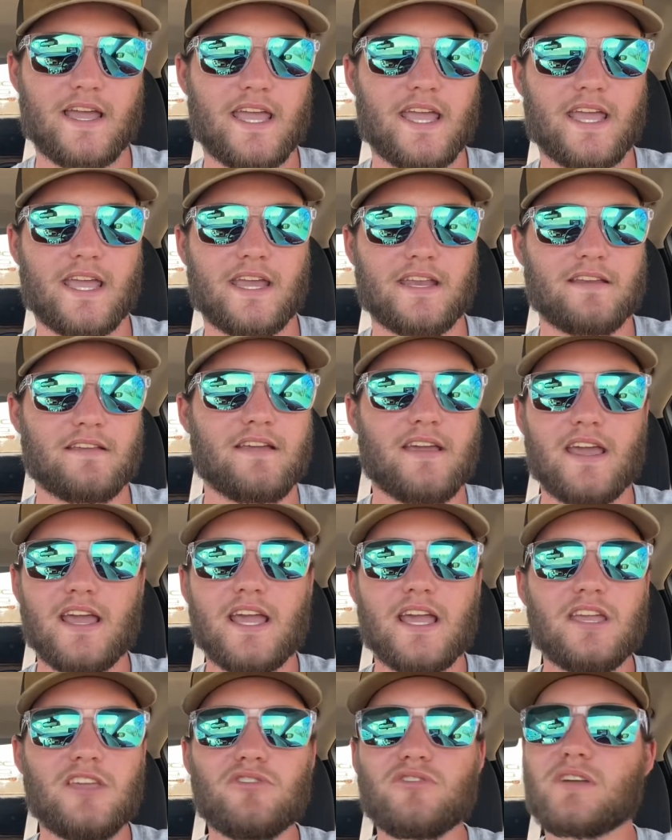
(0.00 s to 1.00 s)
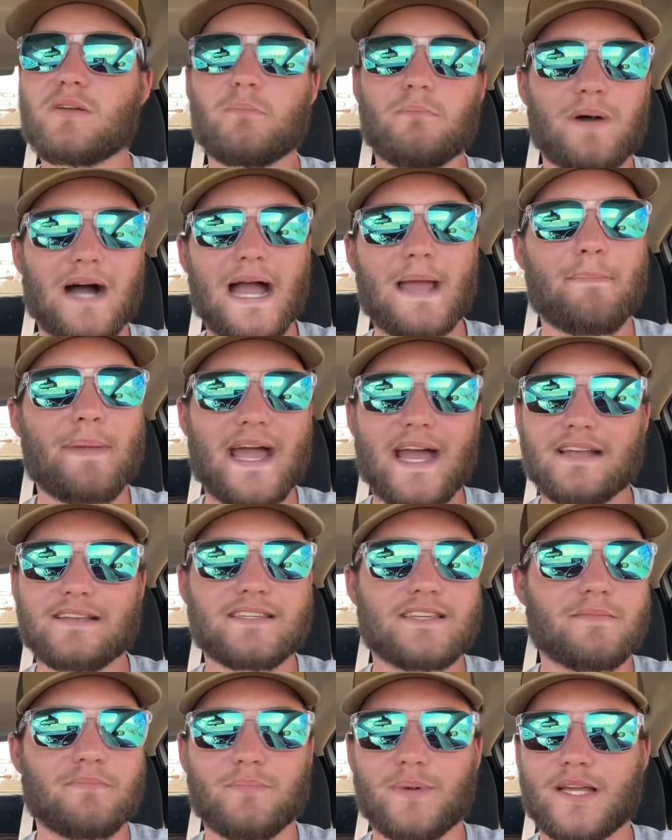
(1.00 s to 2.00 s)
And you can bypass
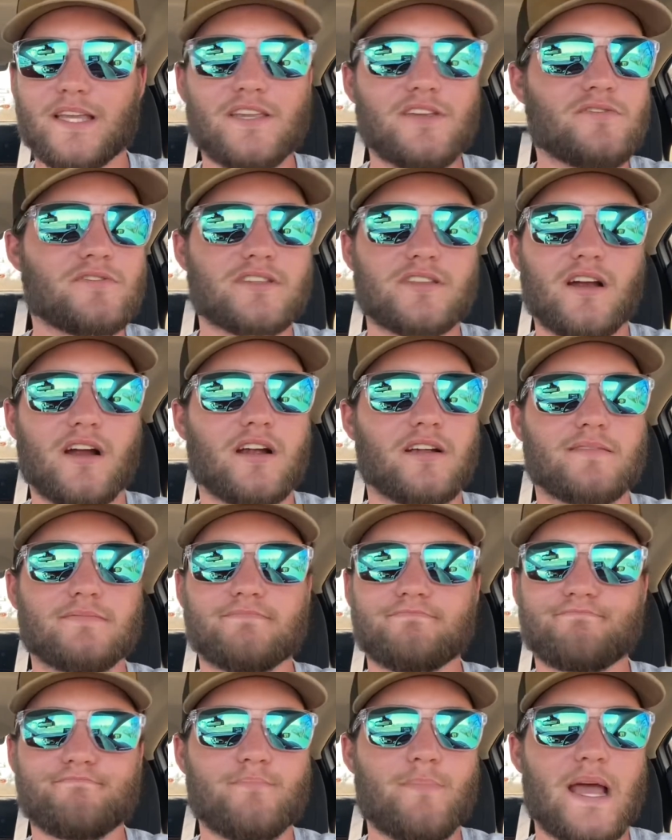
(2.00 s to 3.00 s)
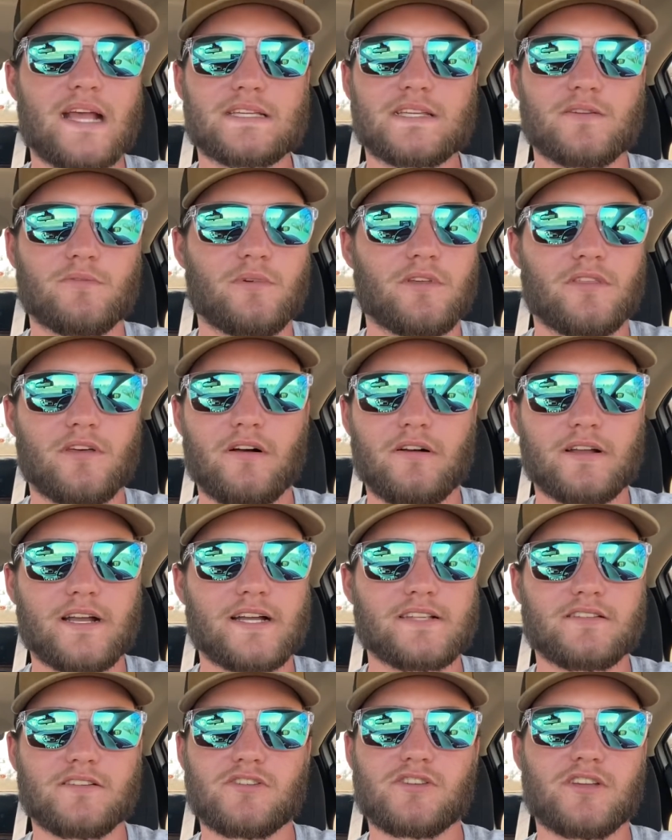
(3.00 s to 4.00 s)
it, but you start messing with all
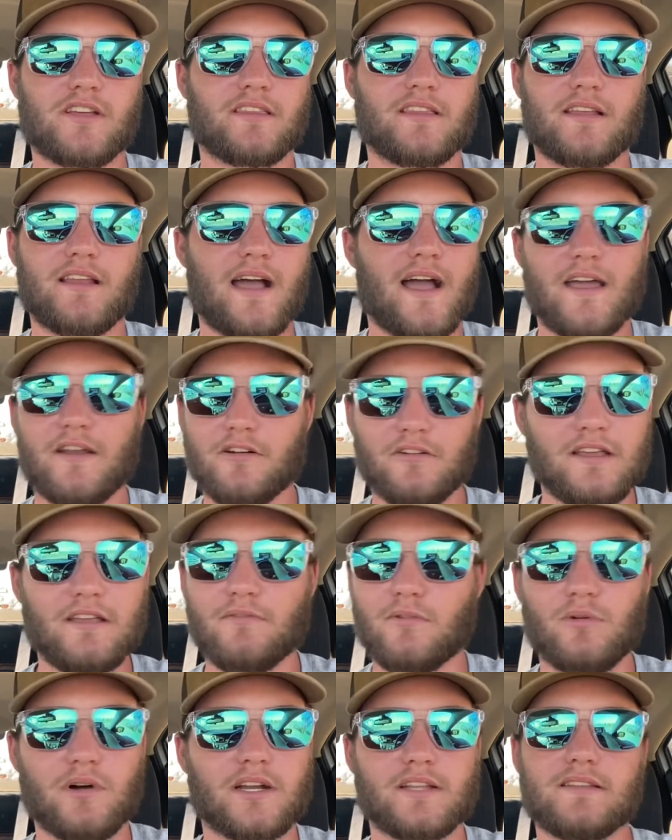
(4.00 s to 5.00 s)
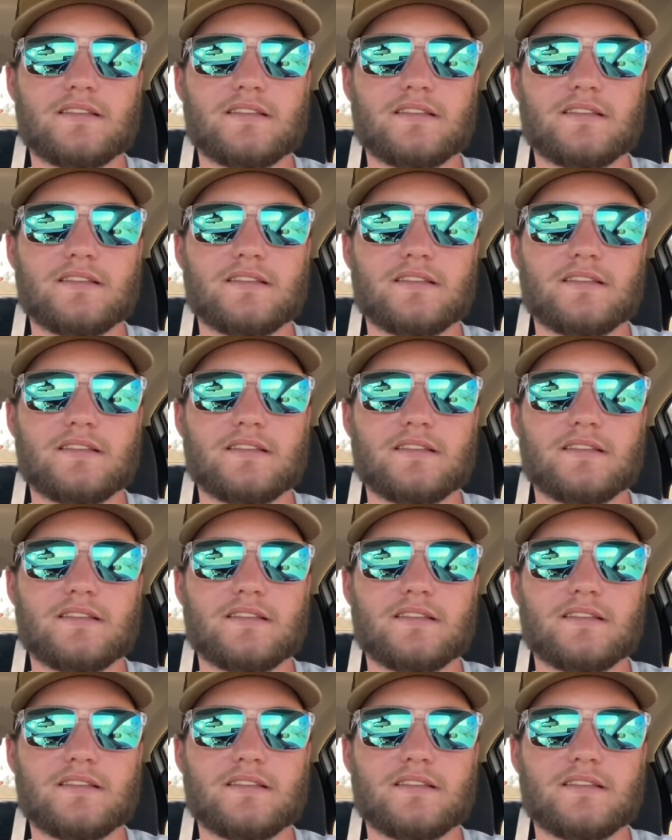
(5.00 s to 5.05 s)
kinds of shit that I don't even want to.